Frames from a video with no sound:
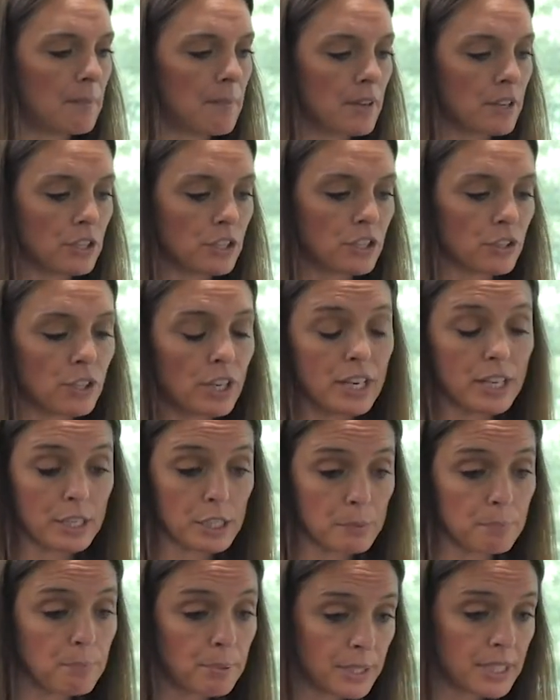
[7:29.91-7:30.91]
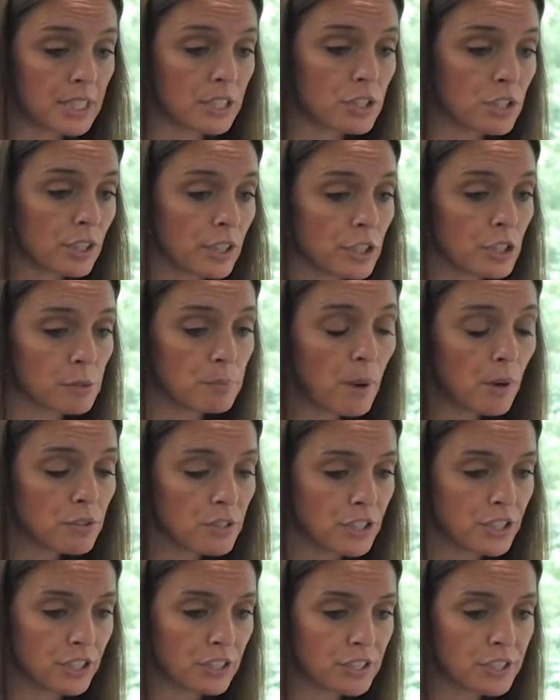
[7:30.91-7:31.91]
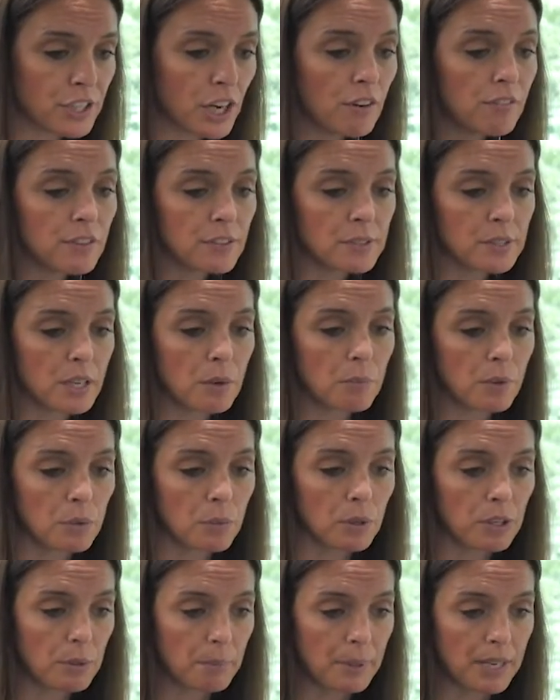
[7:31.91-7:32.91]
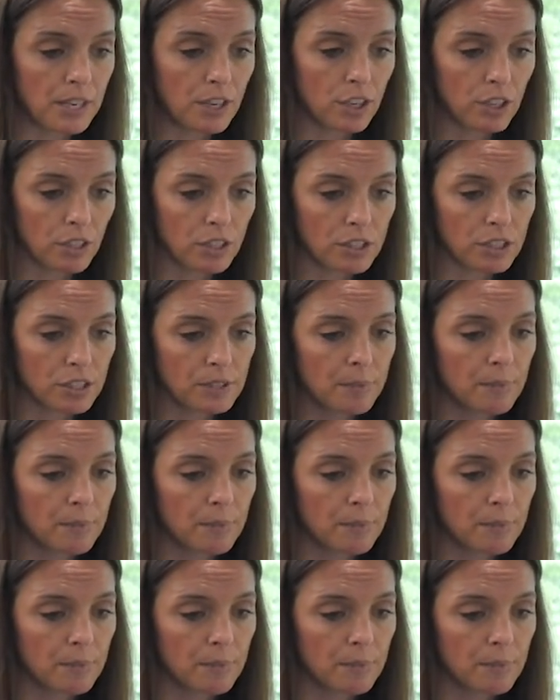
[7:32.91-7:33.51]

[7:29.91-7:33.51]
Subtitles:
You're potentially exposing yourself if someone were to be hurt.